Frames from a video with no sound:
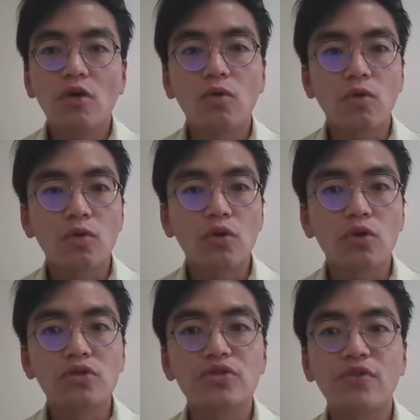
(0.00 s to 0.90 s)
or
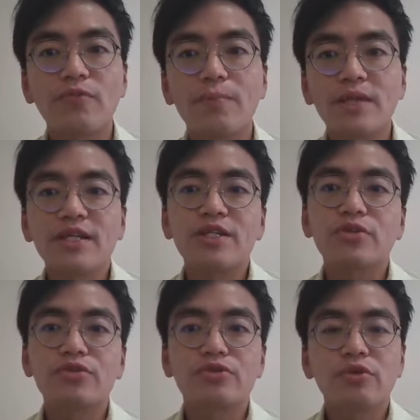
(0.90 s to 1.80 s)
loss of bladder
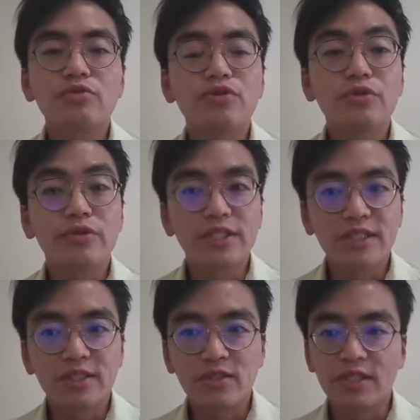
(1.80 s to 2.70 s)
control during
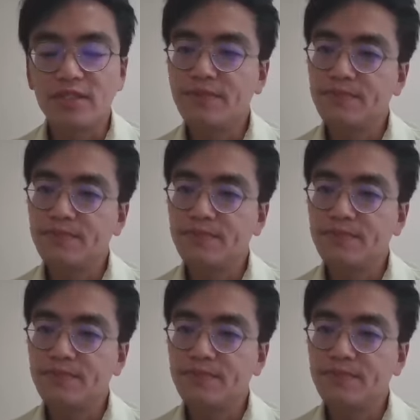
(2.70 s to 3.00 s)
the night.